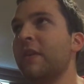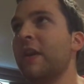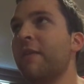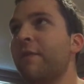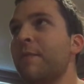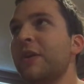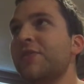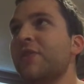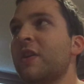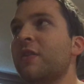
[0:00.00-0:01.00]

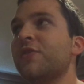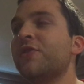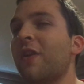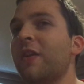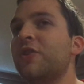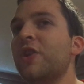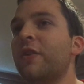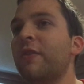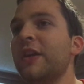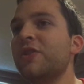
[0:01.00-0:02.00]
Infamous, Sonic
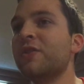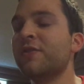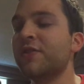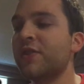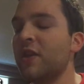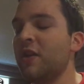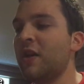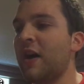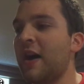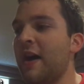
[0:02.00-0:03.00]
Generations,
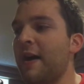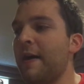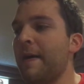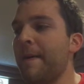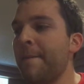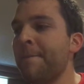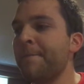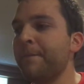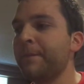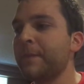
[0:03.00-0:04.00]

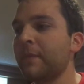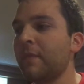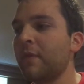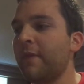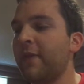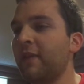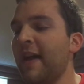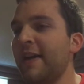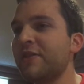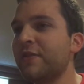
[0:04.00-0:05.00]
The
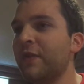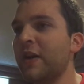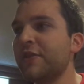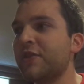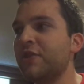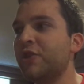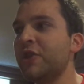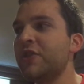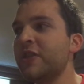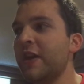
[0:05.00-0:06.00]
Last of Us,
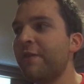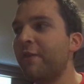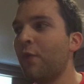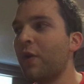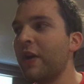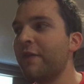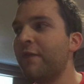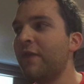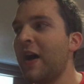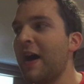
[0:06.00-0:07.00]
GTA 4 and
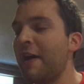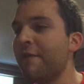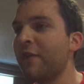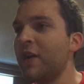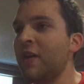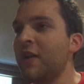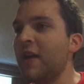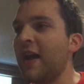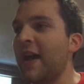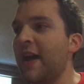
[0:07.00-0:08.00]
5,
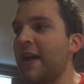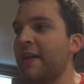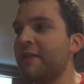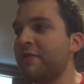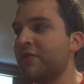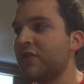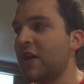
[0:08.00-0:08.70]
and